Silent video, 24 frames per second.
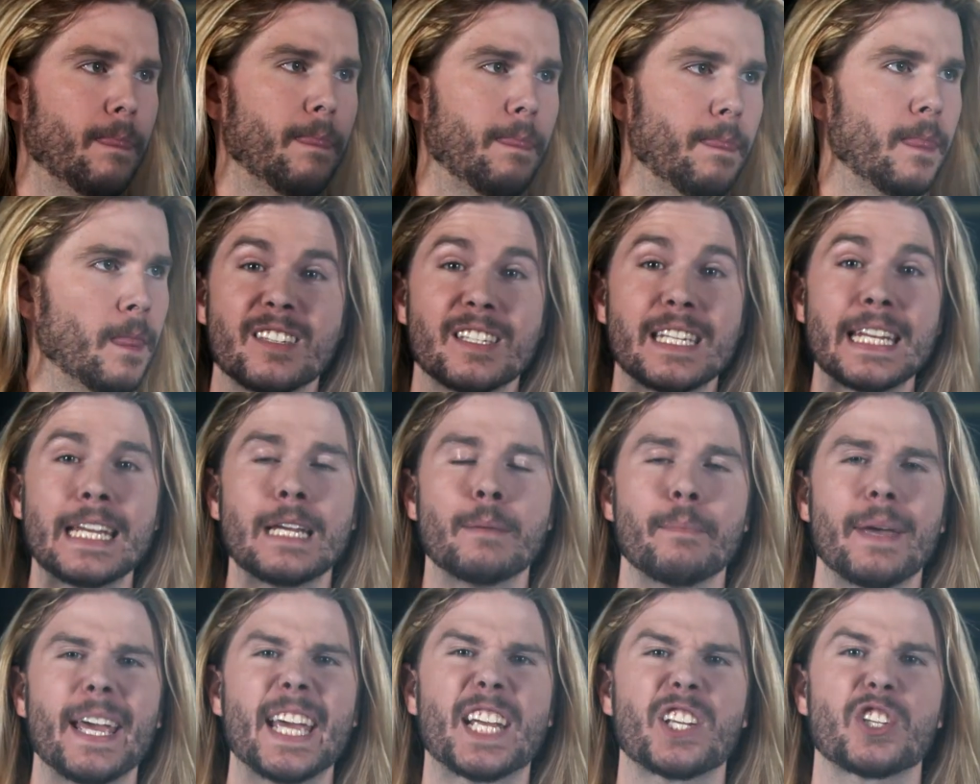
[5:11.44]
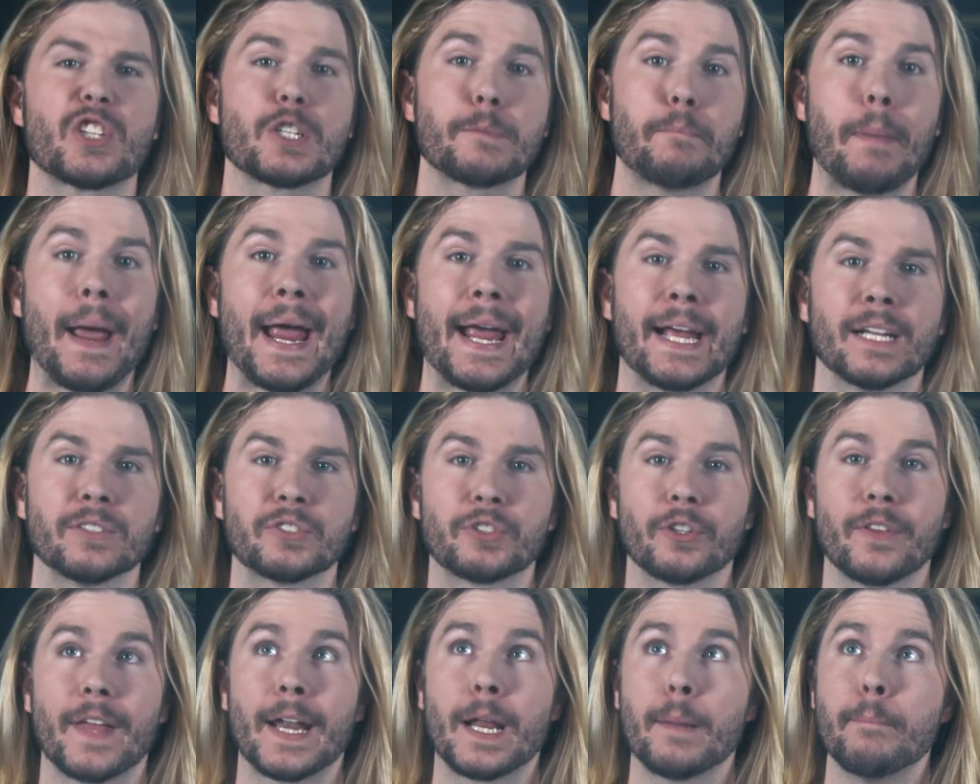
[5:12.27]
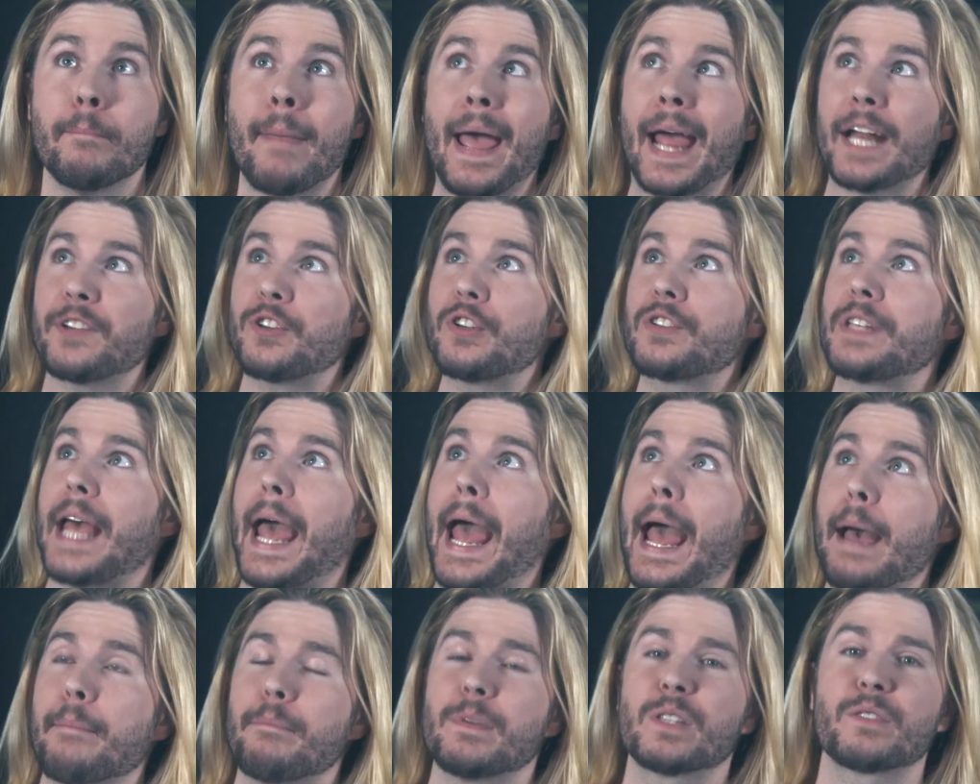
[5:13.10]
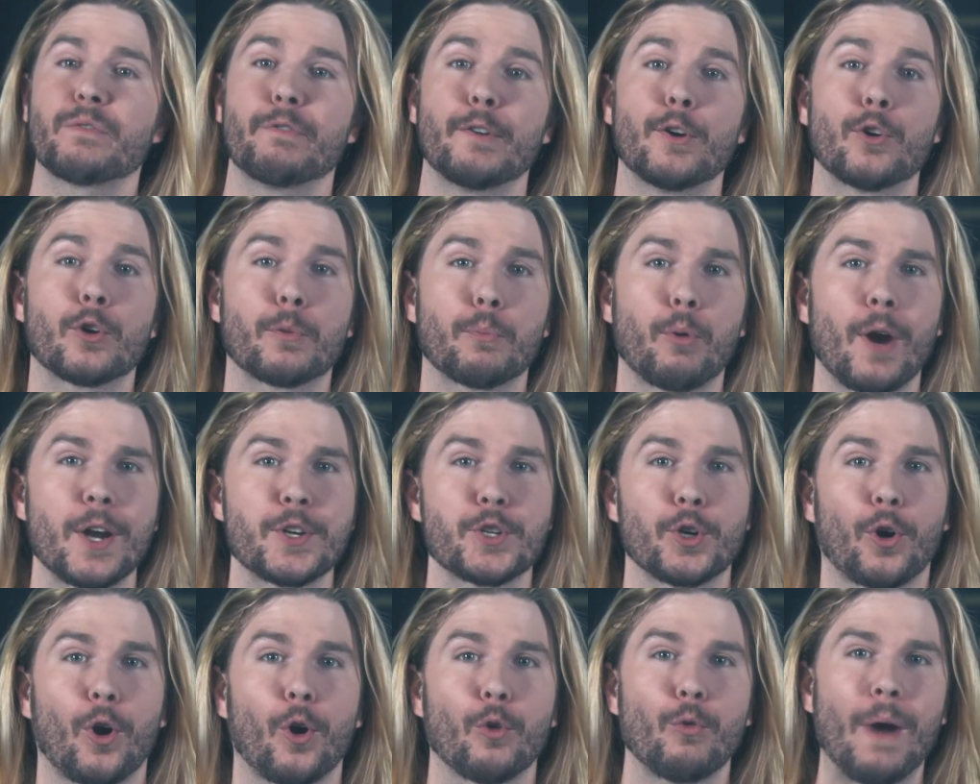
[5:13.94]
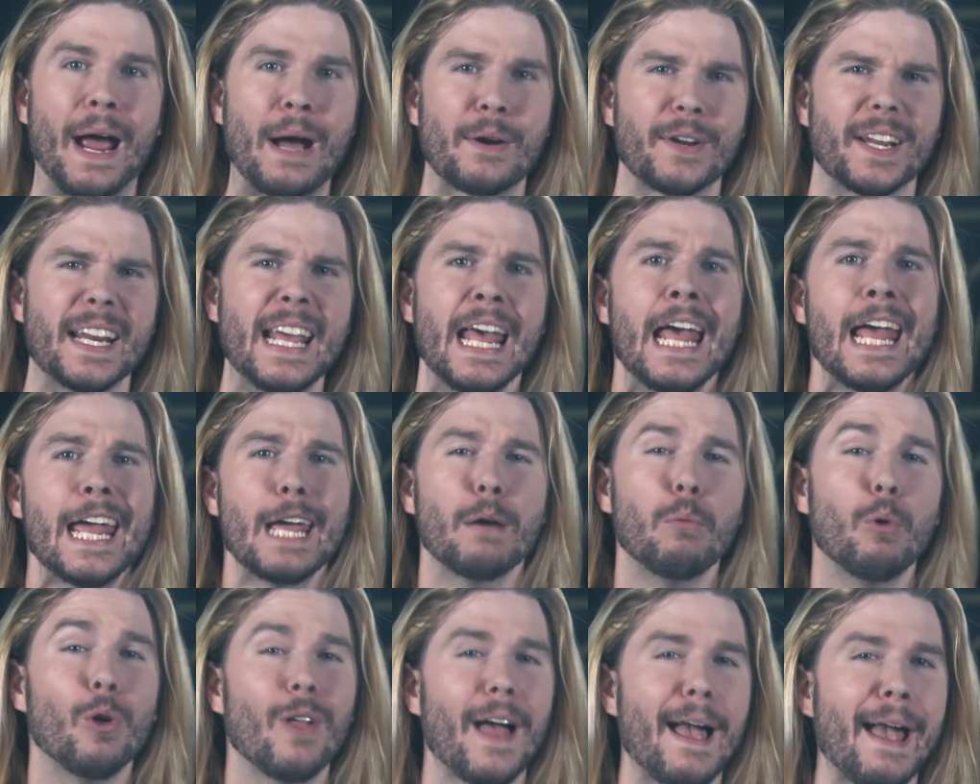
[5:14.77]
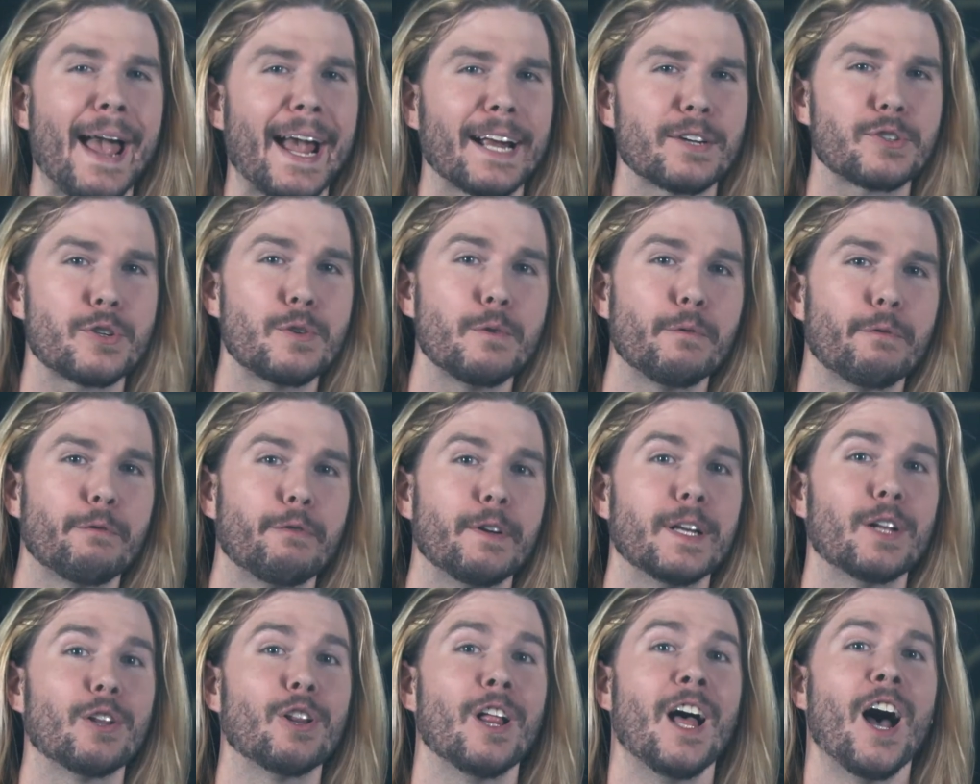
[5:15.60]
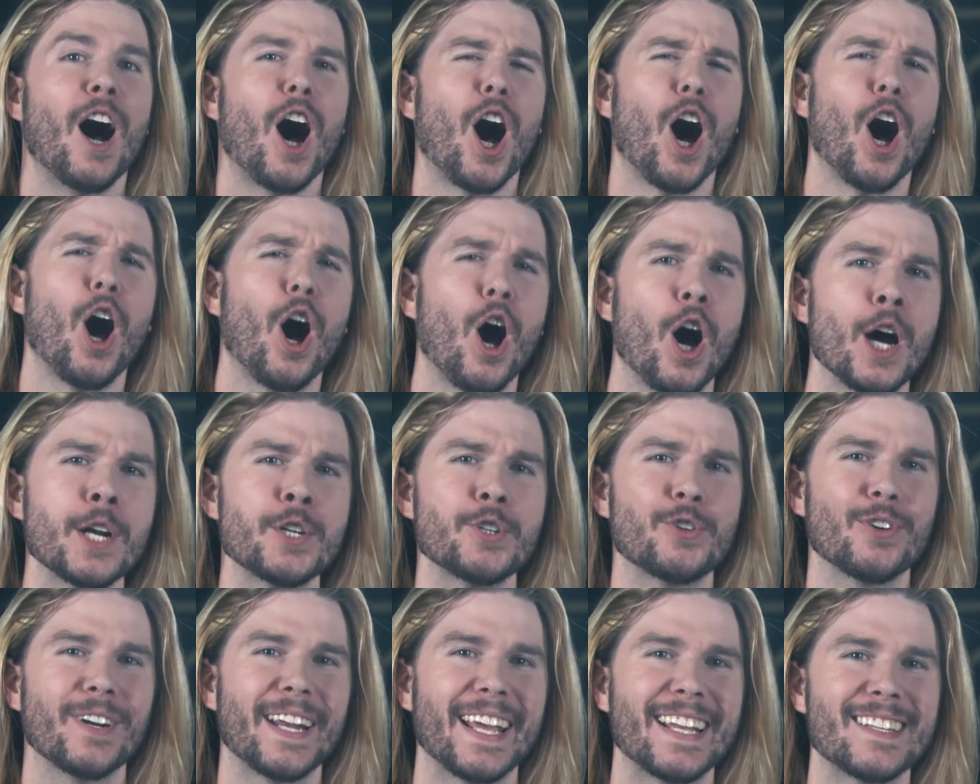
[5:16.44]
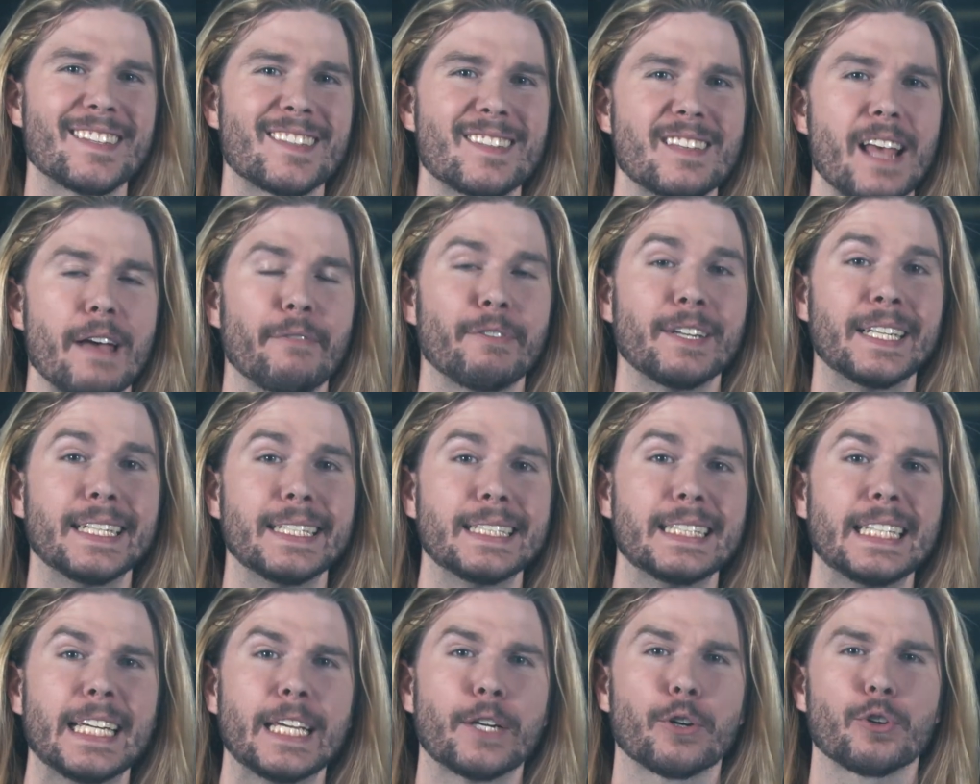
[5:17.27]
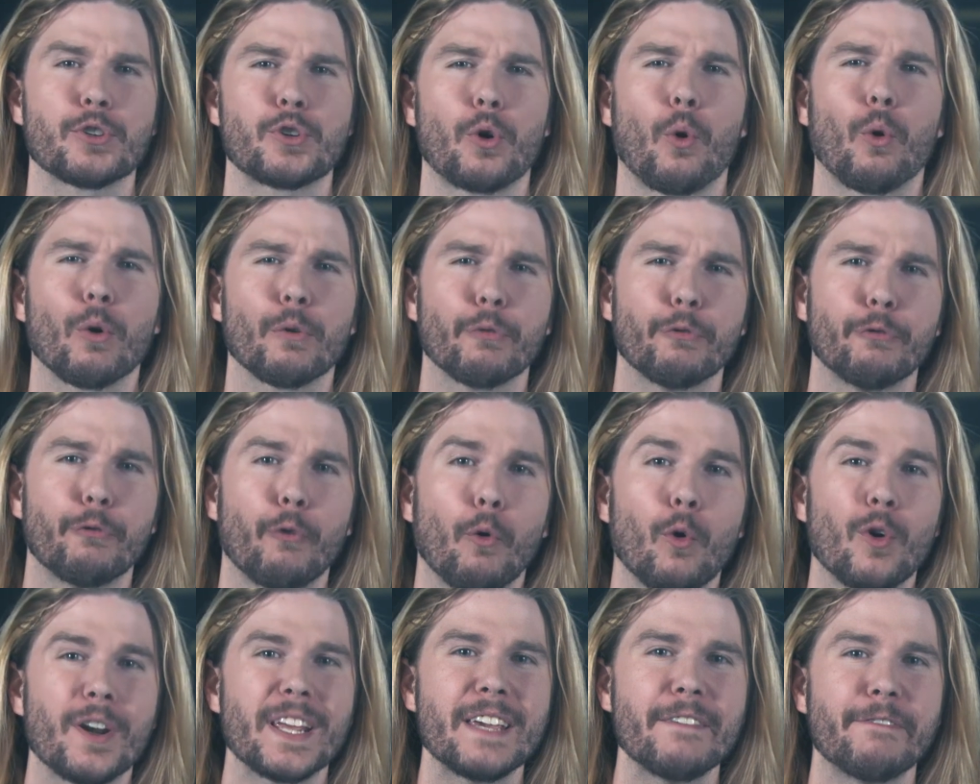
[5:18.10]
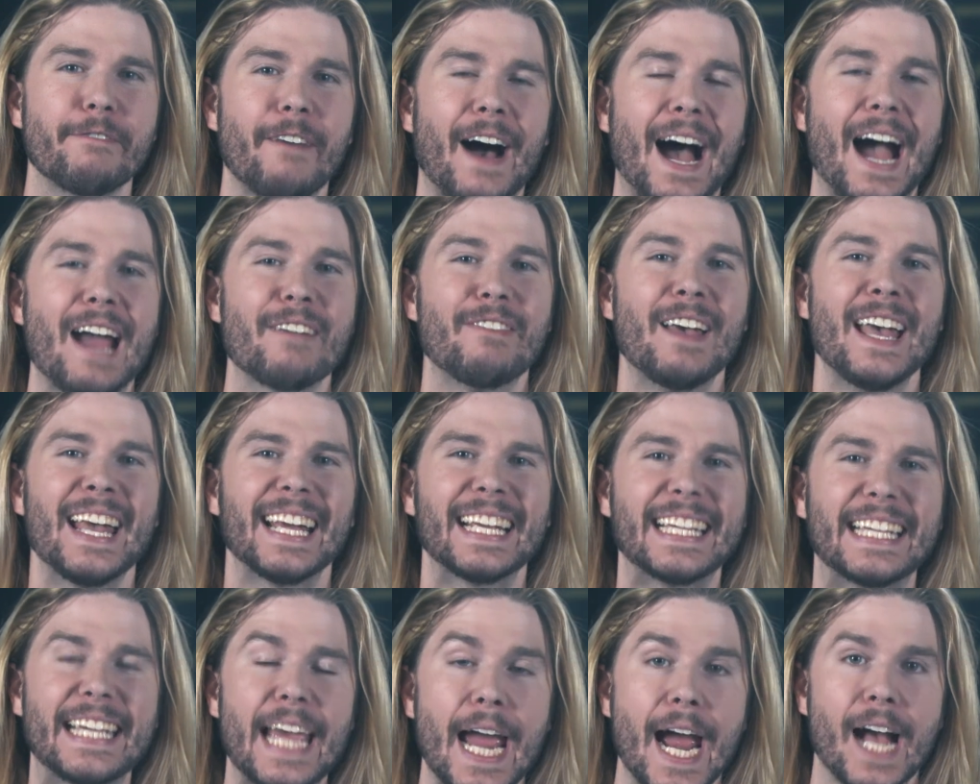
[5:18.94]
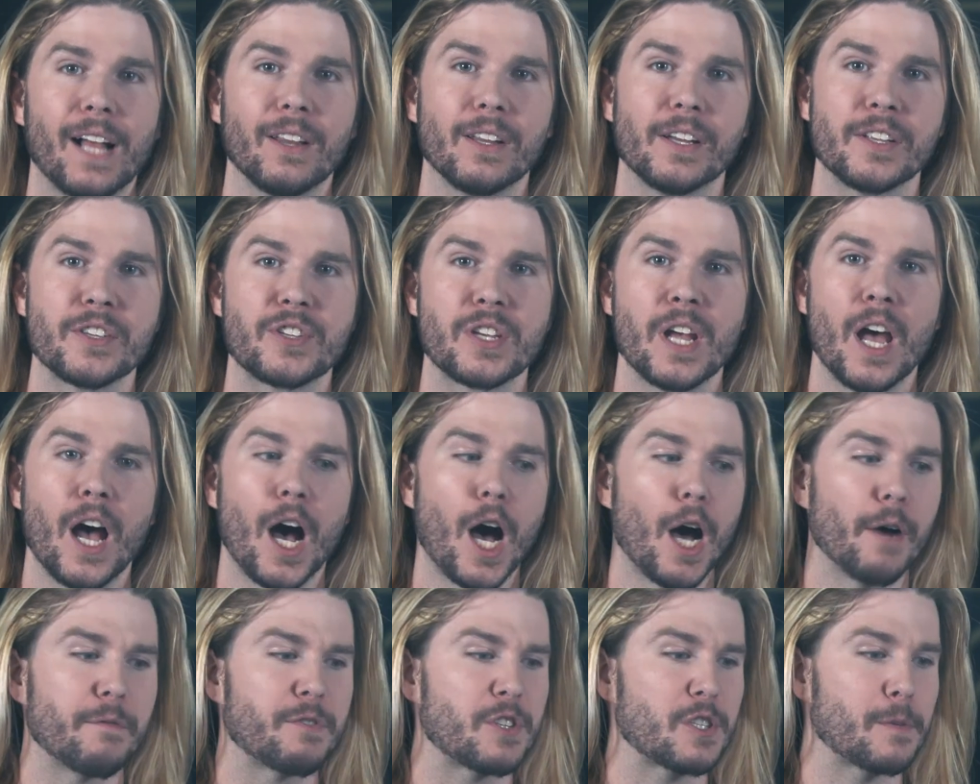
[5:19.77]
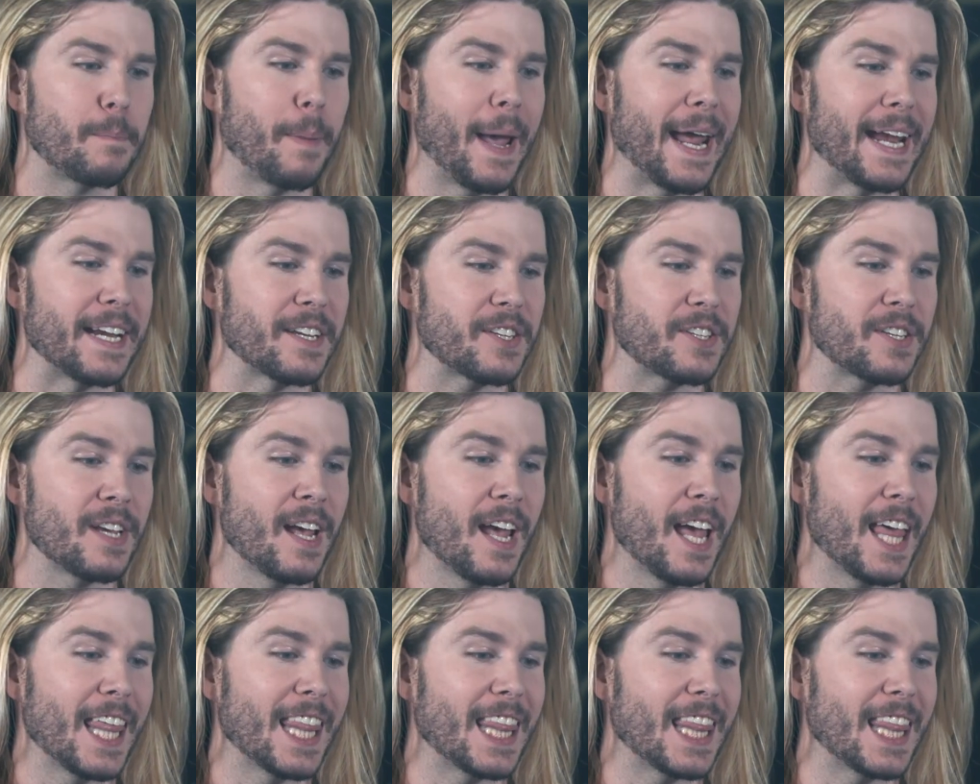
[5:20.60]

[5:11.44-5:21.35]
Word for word: this steam expand so that it matches atmospheric pressure around it, it will act to fill 170 liters or 45 gallons of space.